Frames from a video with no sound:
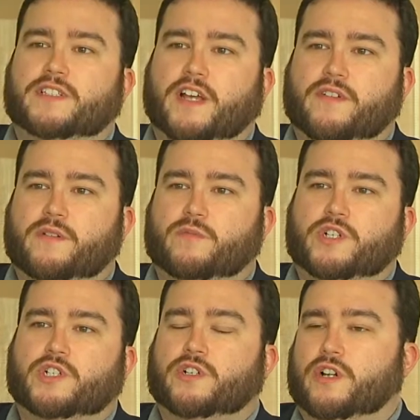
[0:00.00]
to 7,
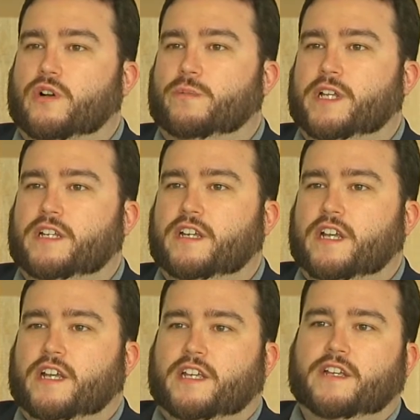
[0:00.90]
which should open
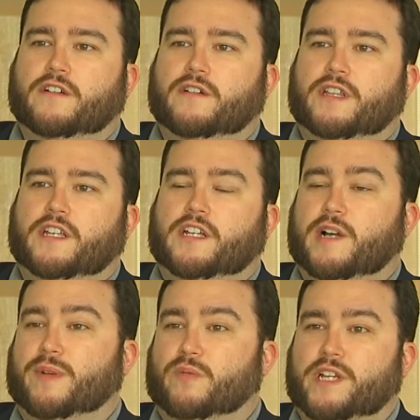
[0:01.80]
here in the
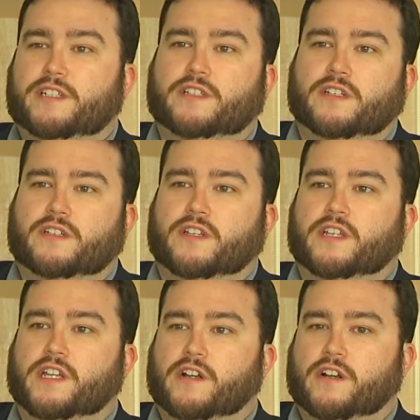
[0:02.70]
coming weeks into the
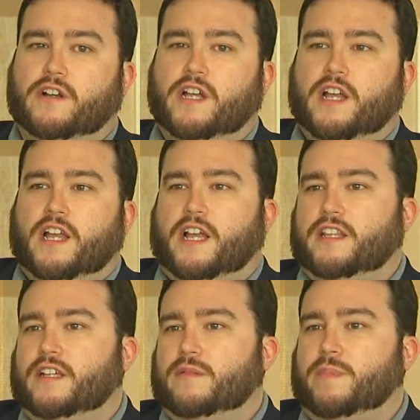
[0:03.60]
year,
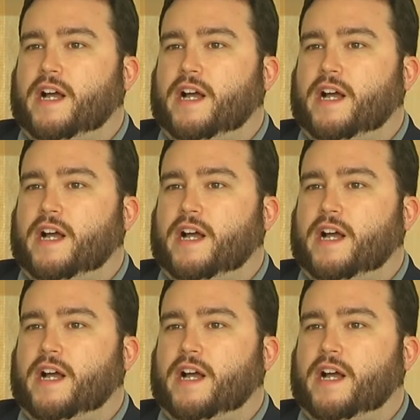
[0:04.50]
and then